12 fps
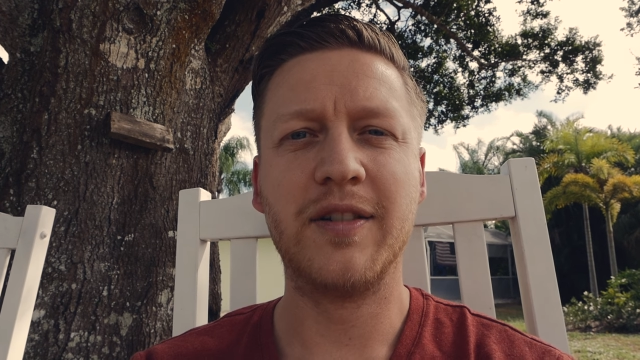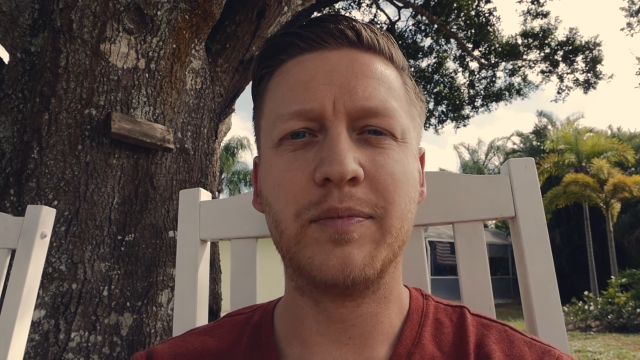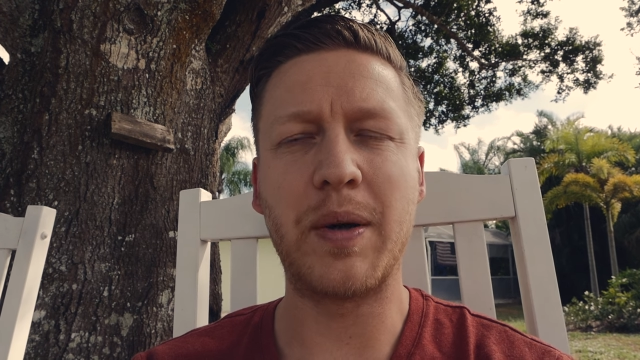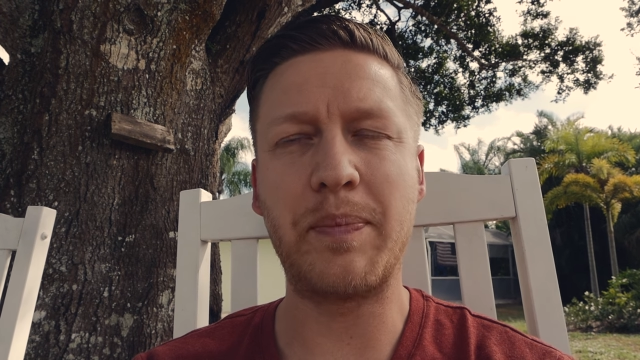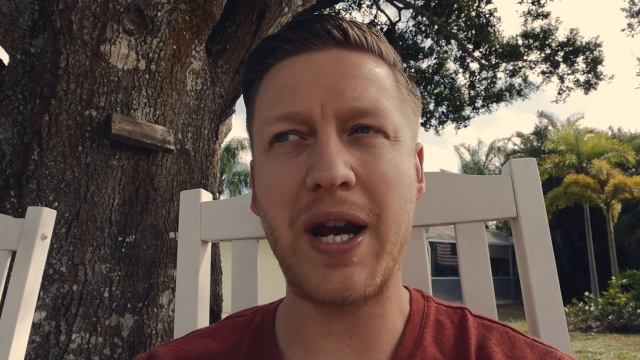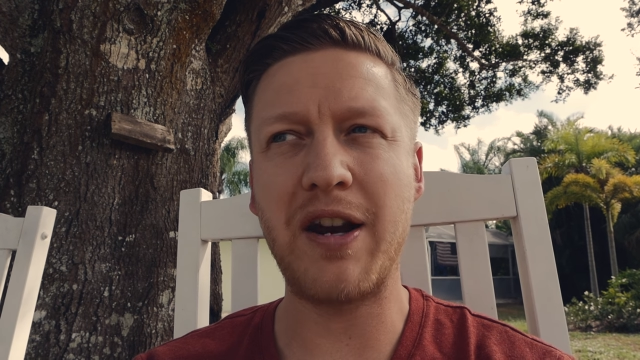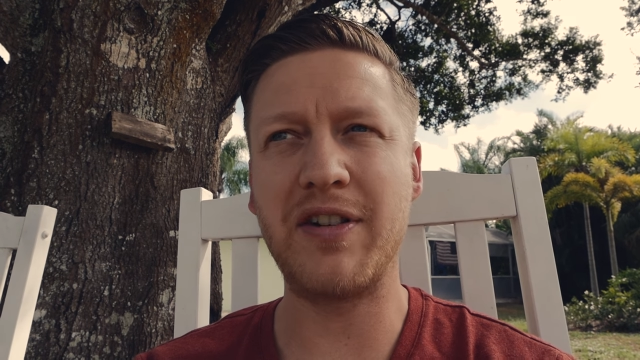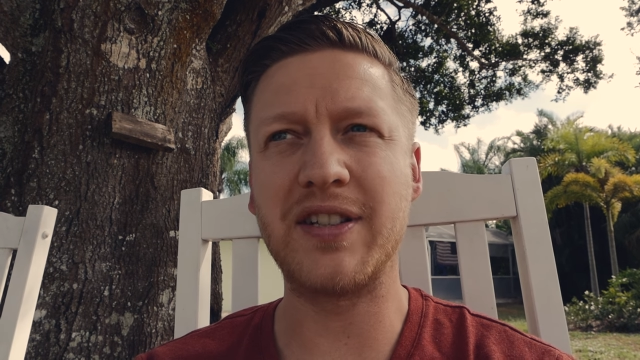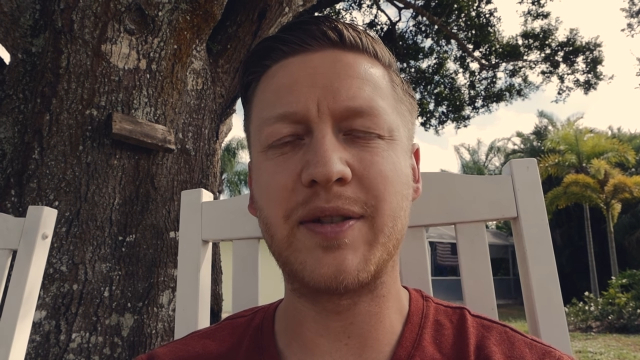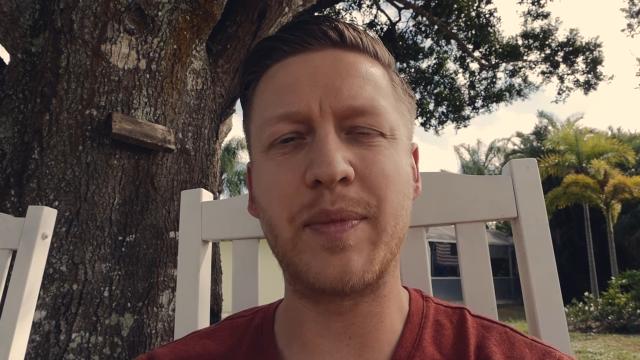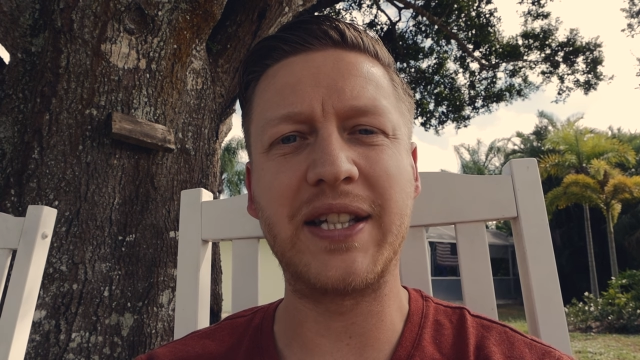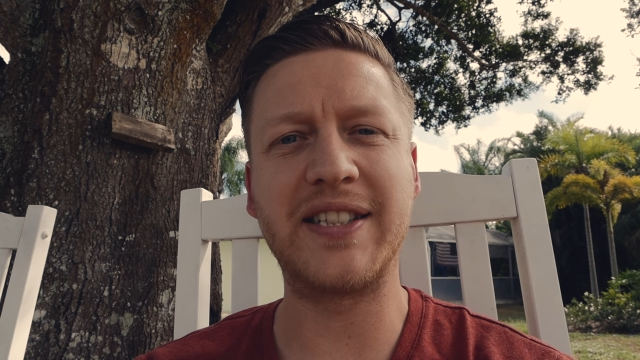my
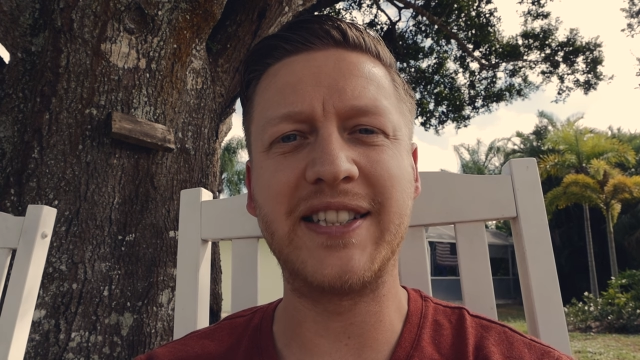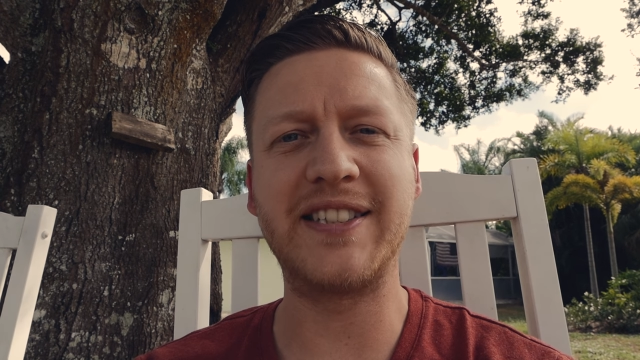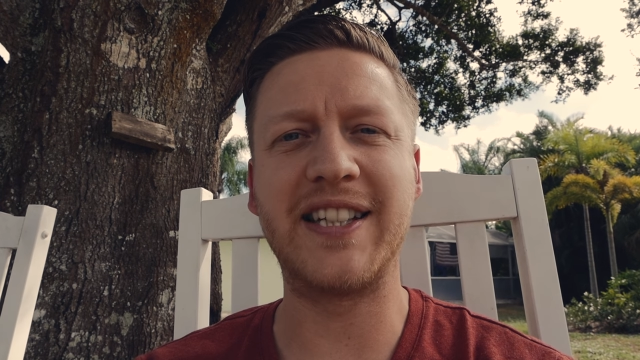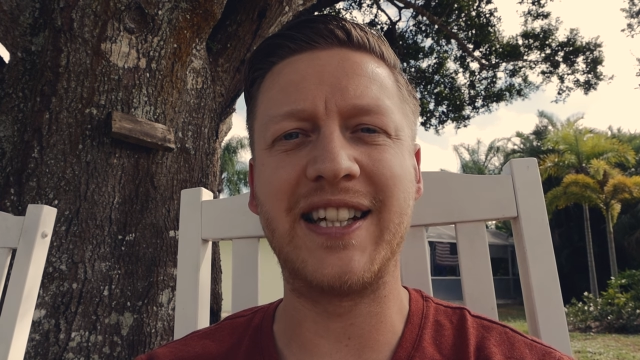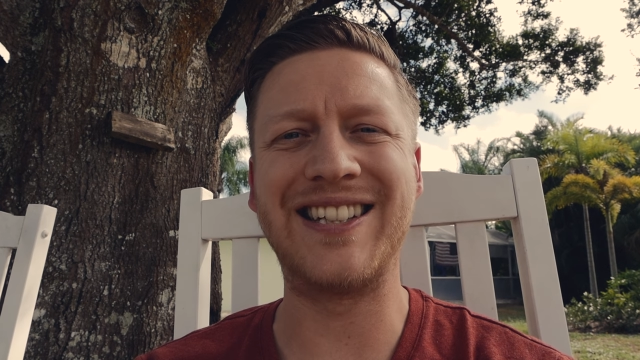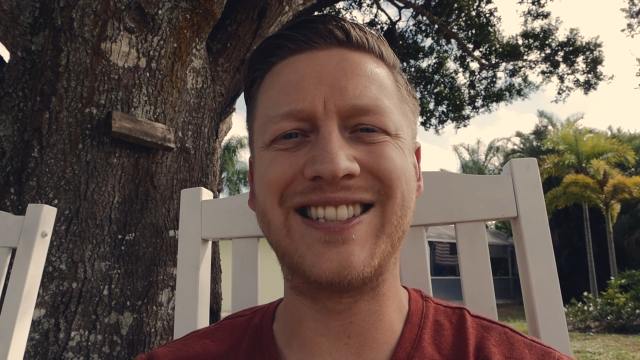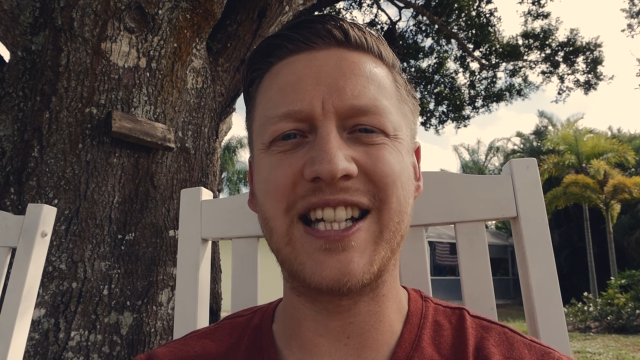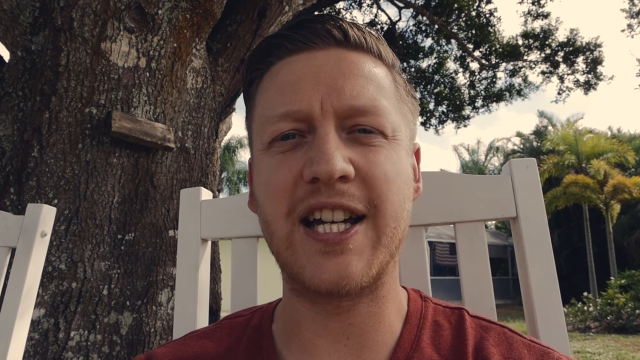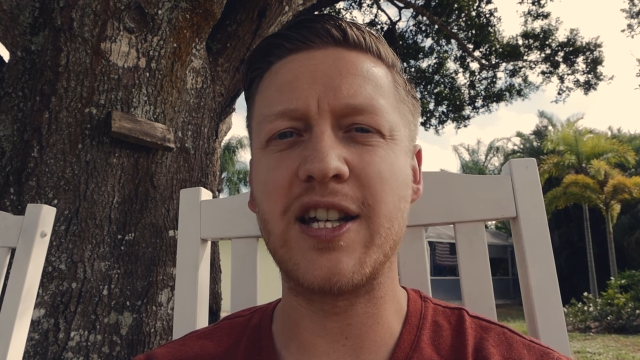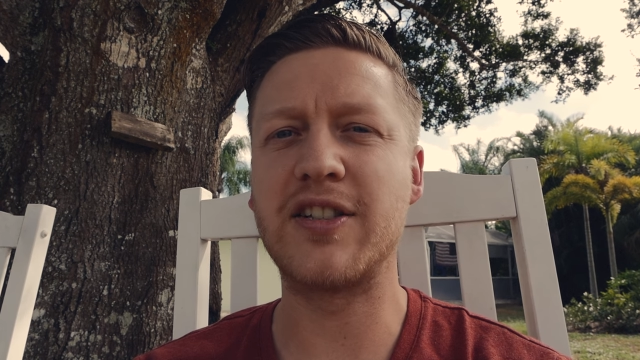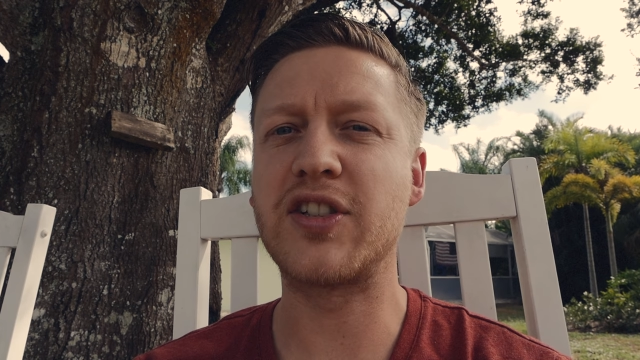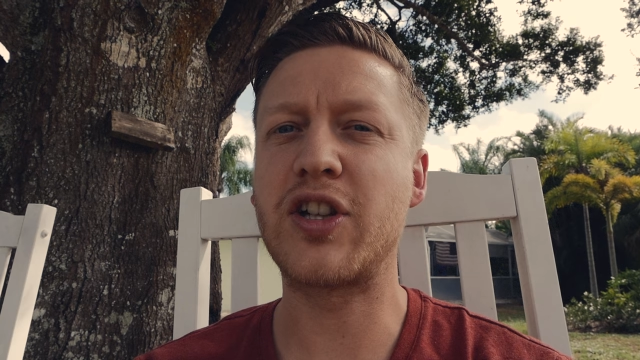parents and my sister
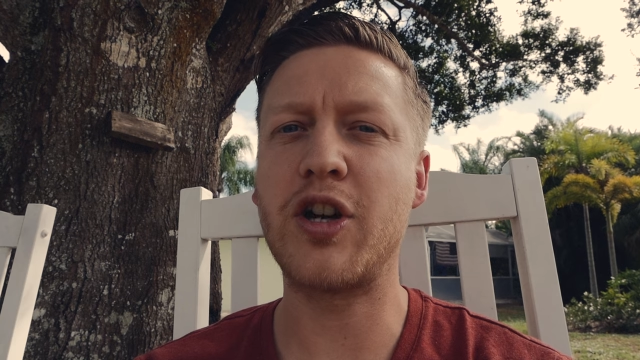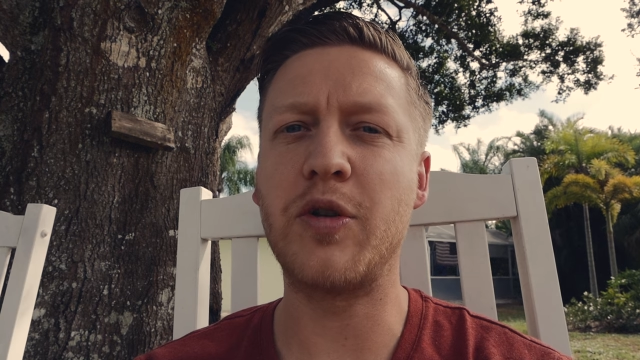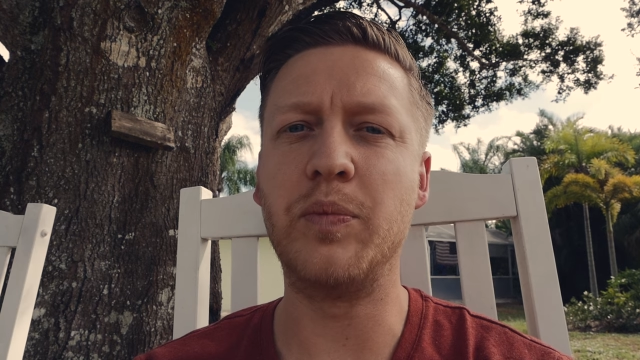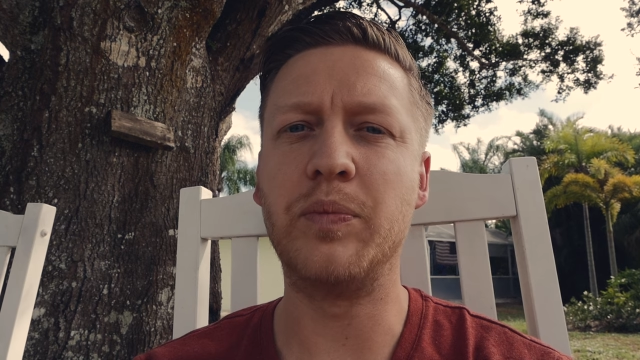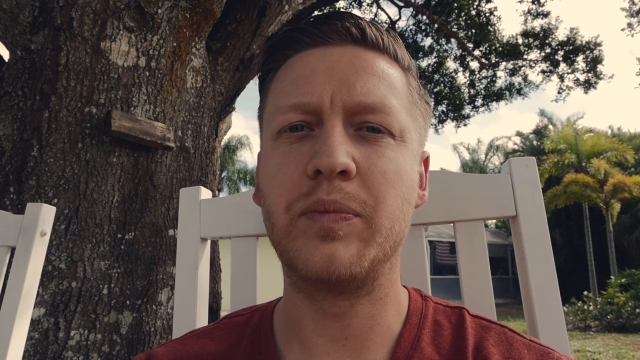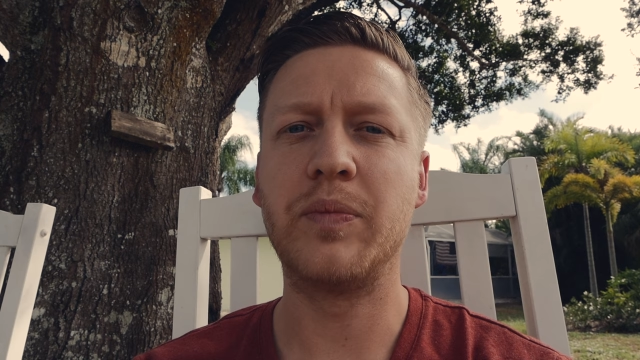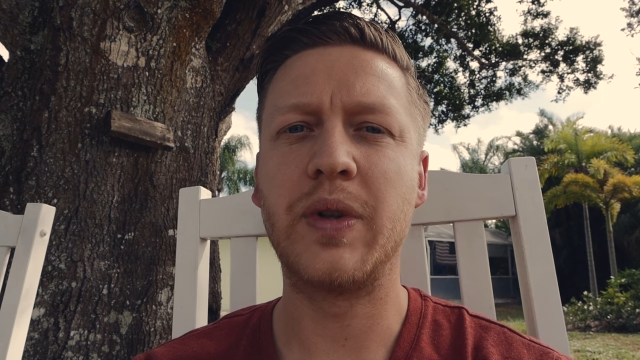decided to come